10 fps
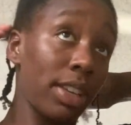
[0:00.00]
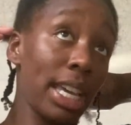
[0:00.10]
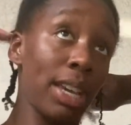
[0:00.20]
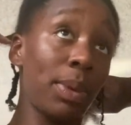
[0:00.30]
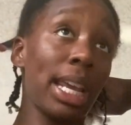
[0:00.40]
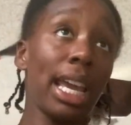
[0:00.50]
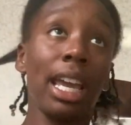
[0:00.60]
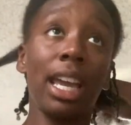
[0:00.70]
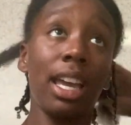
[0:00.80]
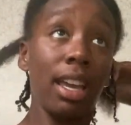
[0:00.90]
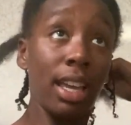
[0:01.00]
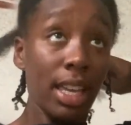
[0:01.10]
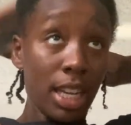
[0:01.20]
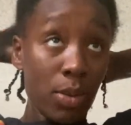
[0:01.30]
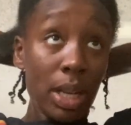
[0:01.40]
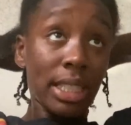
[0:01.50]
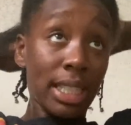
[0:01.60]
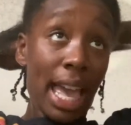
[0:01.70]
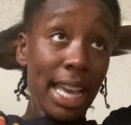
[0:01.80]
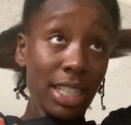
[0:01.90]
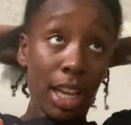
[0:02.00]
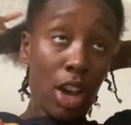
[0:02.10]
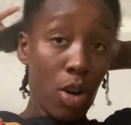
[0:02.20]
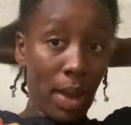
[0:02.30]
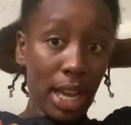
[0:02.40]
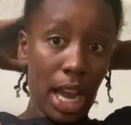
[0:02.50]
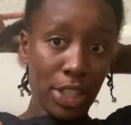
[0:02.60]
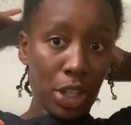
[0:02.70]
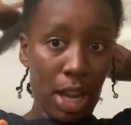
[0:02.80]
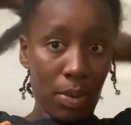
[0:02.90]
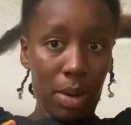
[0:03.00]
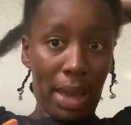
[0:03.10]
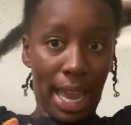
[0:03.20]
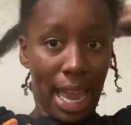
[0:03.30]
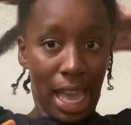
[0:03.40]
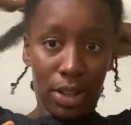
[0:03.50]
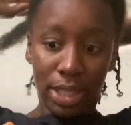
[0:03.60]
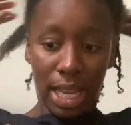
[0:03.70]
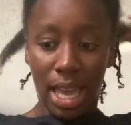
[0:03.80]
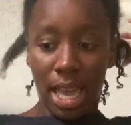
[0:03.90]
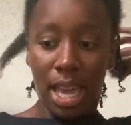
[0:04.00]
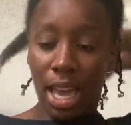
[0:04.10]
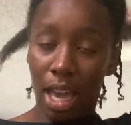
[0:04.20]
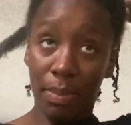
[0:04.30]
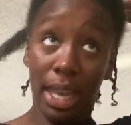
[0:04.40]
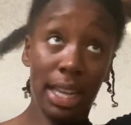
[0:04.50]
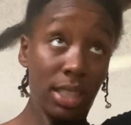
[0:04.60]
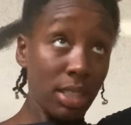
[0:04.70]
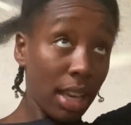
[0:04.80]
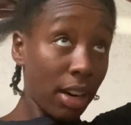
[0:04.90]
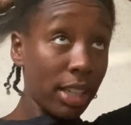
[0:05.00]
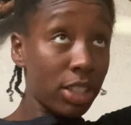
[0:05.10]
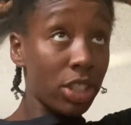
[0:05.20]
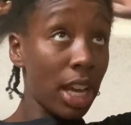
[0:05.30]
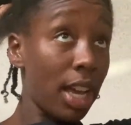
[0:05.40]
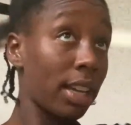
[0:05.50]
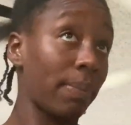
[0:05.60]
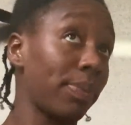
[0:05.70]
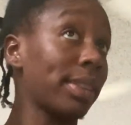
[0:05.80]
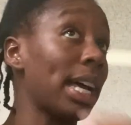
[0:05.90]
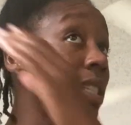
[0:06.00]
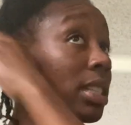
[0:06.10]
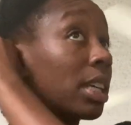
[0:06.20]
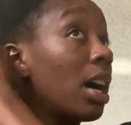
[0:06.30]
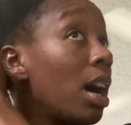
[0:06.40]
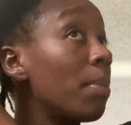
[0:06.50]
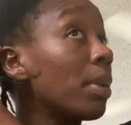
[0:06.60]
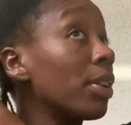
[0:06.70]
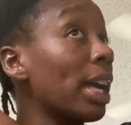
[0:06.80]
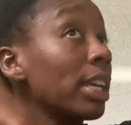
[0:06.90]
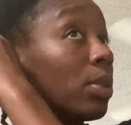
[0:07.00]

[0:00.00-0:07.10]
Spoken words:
when anyone says, like, oh my gosh, like, I want to buy a house, I'm like, Sarah and Chuck, that's the combo that you